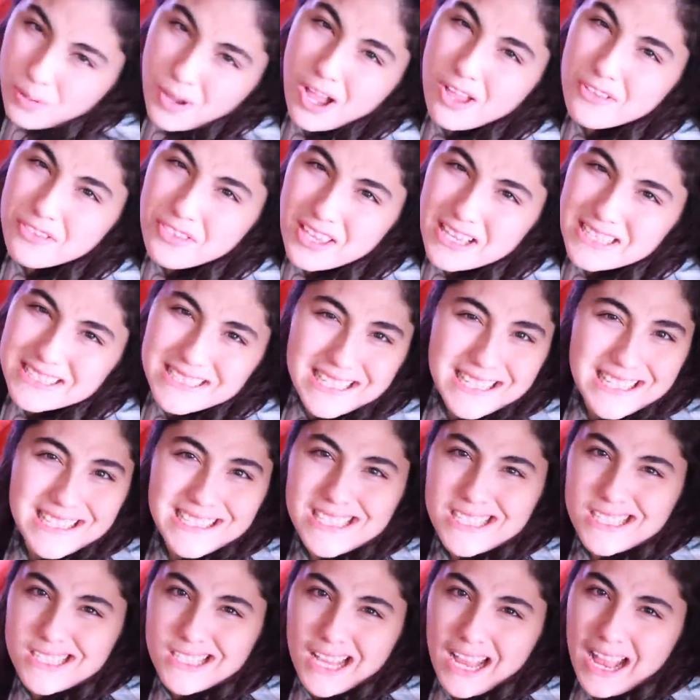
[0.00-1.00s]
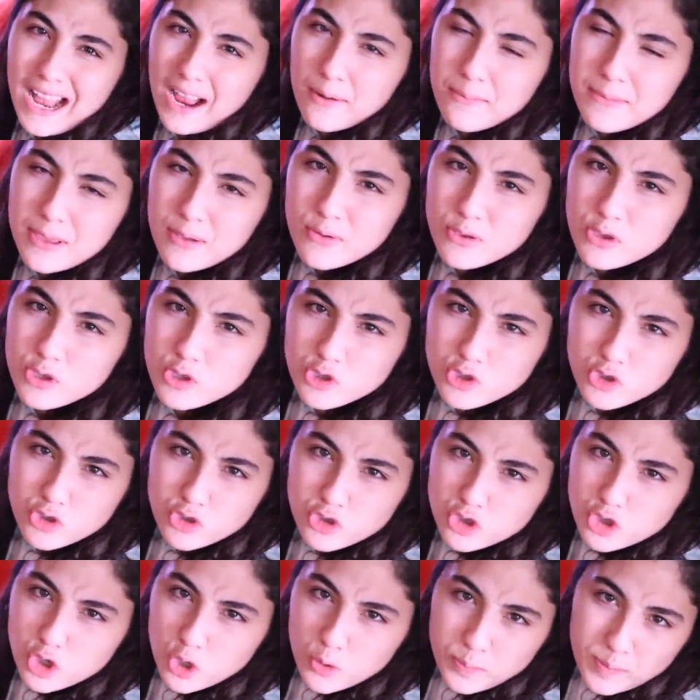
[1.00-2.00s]
Paul thinks he can scare me with his
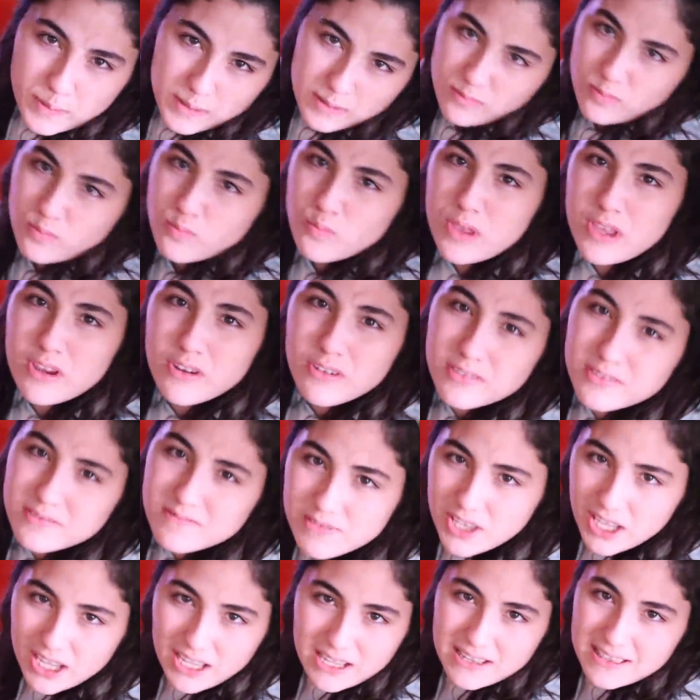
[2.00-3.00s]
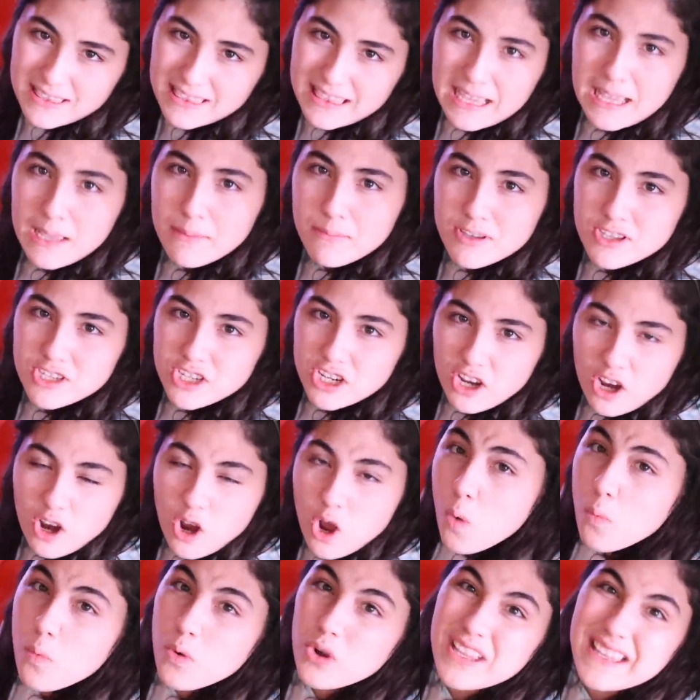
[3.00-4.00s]
stupid weird gun thingamajigger.
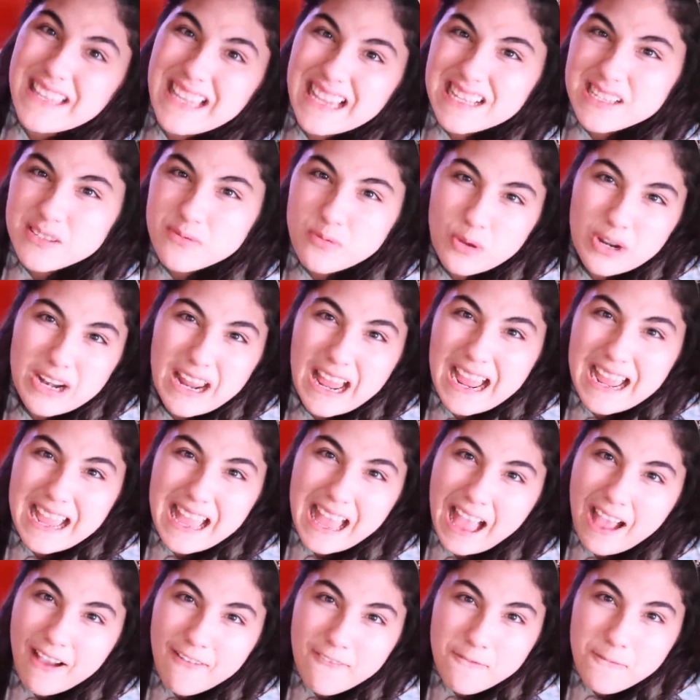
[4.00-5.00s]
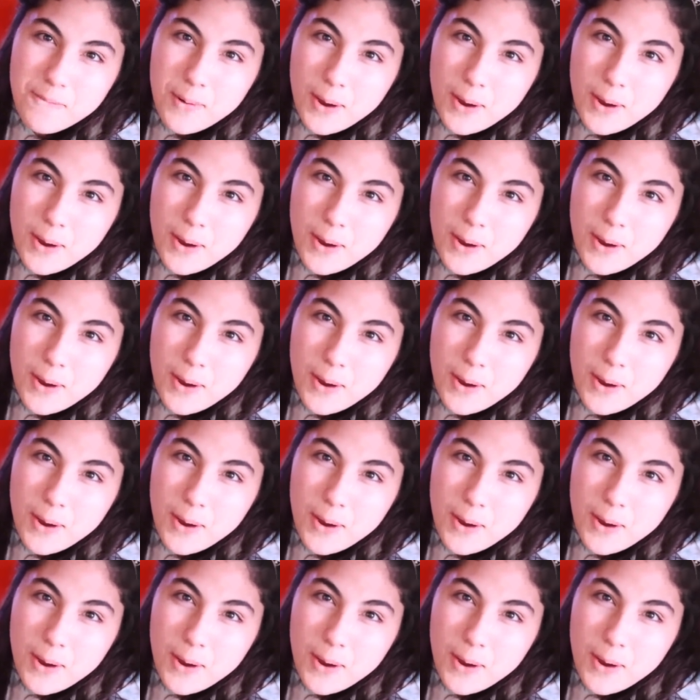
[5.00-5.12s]
Well, guess what I have,